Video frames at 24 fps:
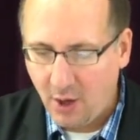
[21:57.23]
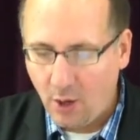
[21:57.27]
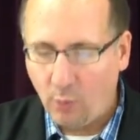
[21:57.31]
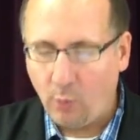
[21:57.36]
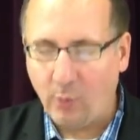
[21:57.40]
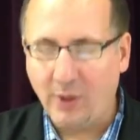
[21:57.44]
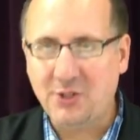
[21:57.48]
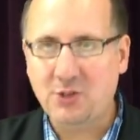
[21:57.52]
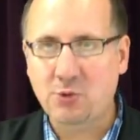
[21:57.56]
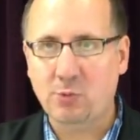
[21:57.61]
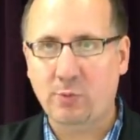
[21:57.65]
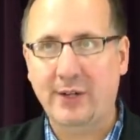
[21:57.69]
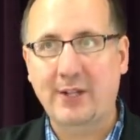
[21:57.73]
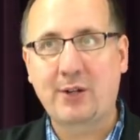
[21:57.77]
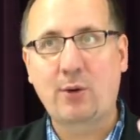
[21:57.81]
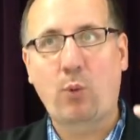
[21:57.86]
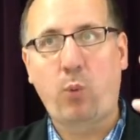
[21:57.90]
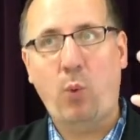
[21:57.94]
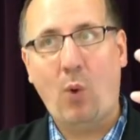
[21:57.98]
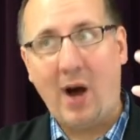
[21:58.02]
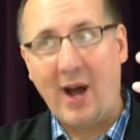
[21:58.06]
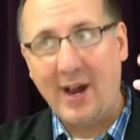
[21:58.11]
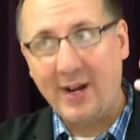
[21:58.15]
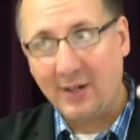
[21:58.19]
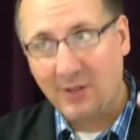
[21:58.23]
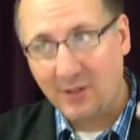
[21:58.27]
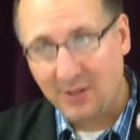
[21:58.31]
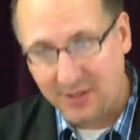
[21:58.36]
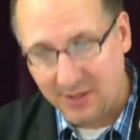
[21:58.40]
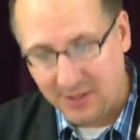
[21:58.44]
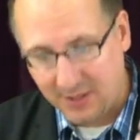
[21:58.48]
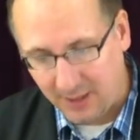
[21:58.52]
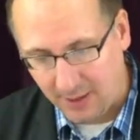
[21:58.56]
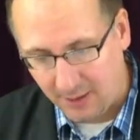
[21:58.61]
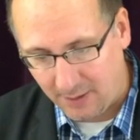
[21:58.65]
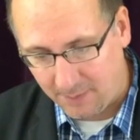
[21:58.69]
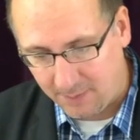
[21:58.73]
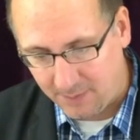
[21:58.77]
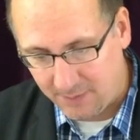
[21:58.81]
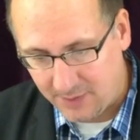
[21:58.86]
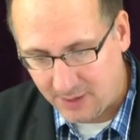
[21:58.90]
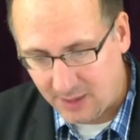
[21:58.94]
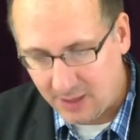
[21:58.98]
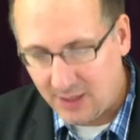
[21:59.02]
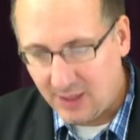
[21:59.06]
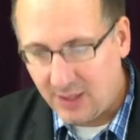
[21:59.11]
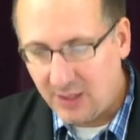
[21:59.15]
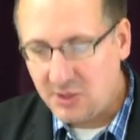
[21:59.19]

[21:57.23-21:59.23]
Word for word: which requires him